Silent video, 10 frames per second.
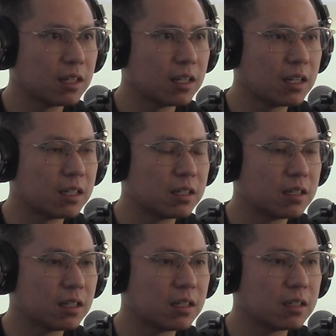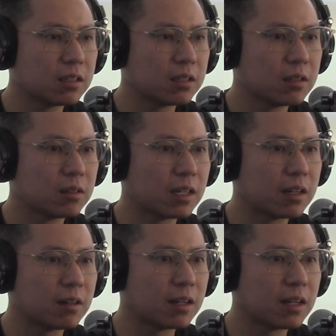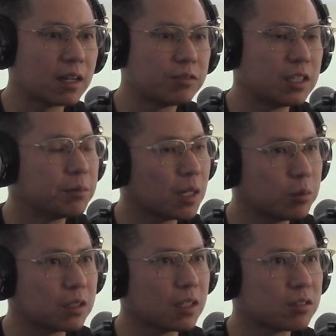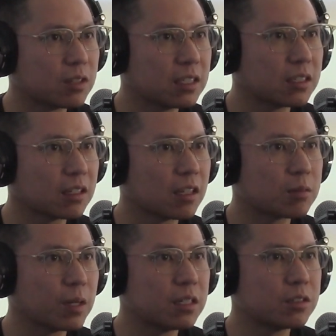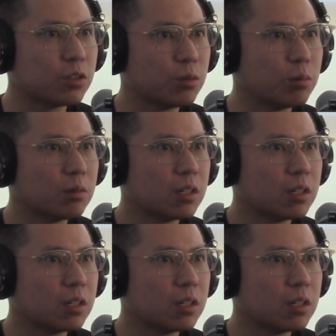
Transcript: and that have teamed up with us, right? It's like it's better to,